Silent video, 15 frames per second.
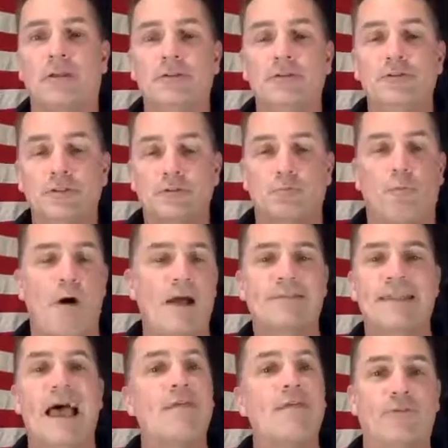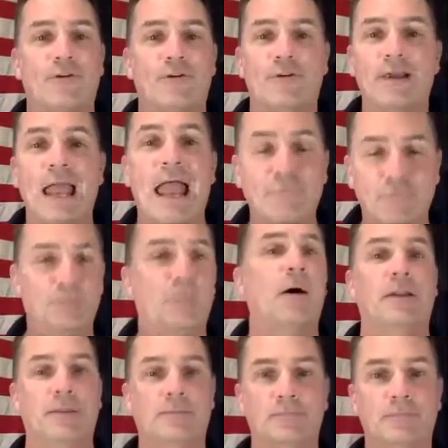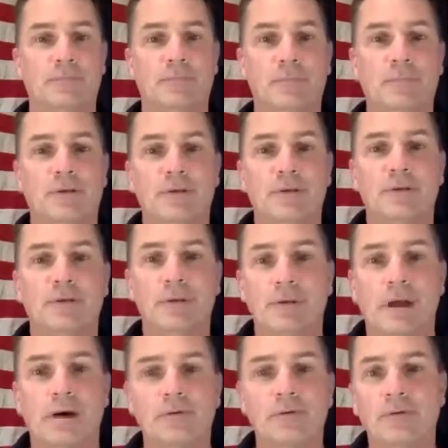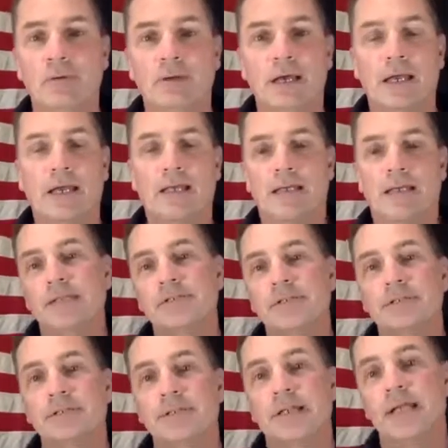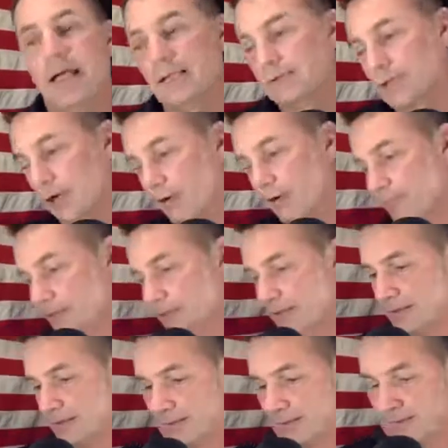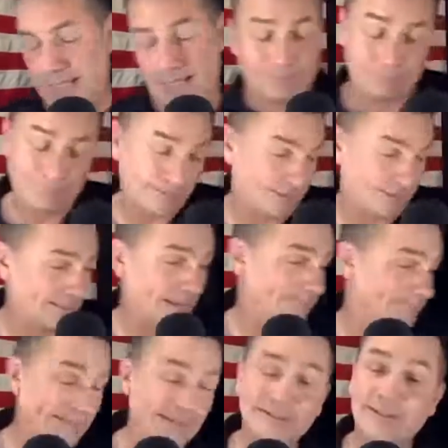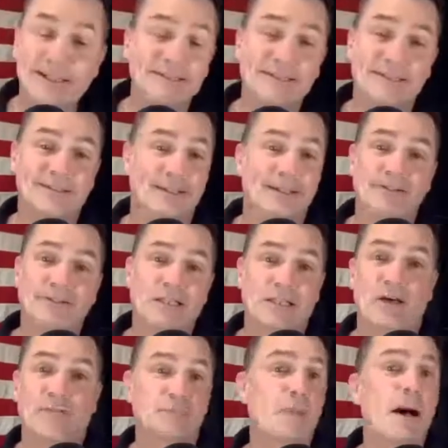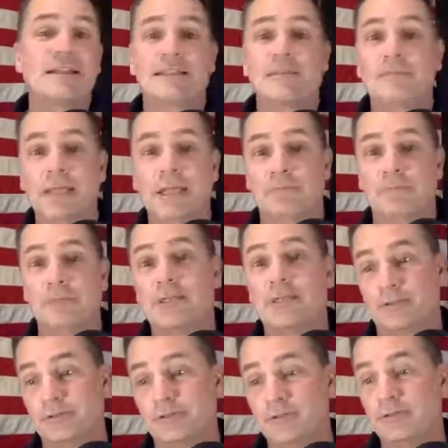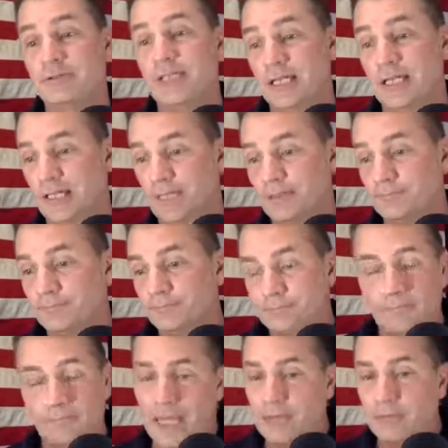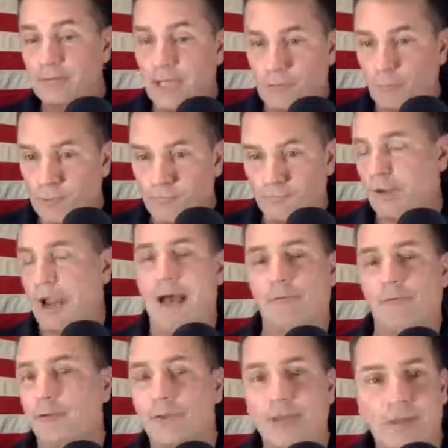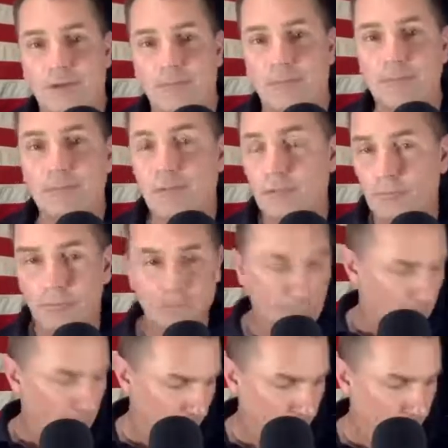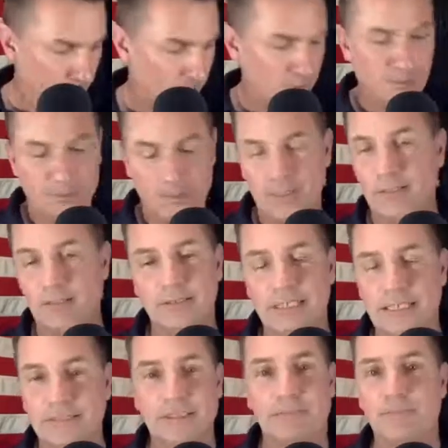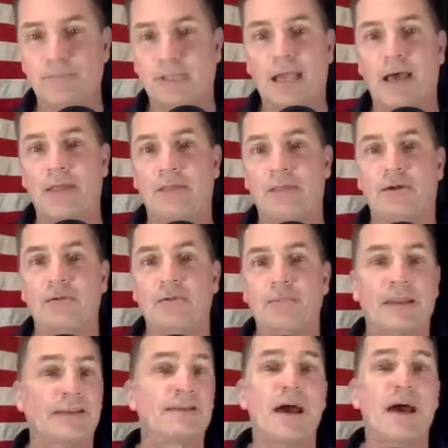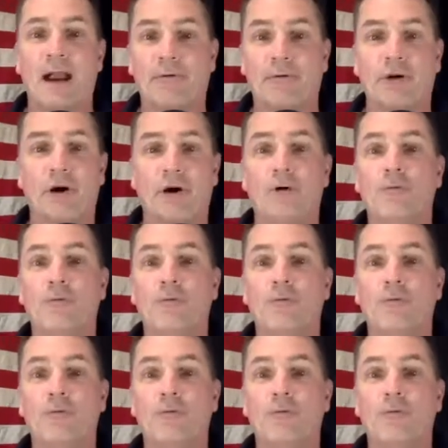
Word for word: You just want that for everybody, you know. It, yeah. it just and so yeah, yeah. It's a it's a it's a tough spot to be in because you see, and and we've traveled together. I mean, we've been in in Egypt together. We've been in Cairo.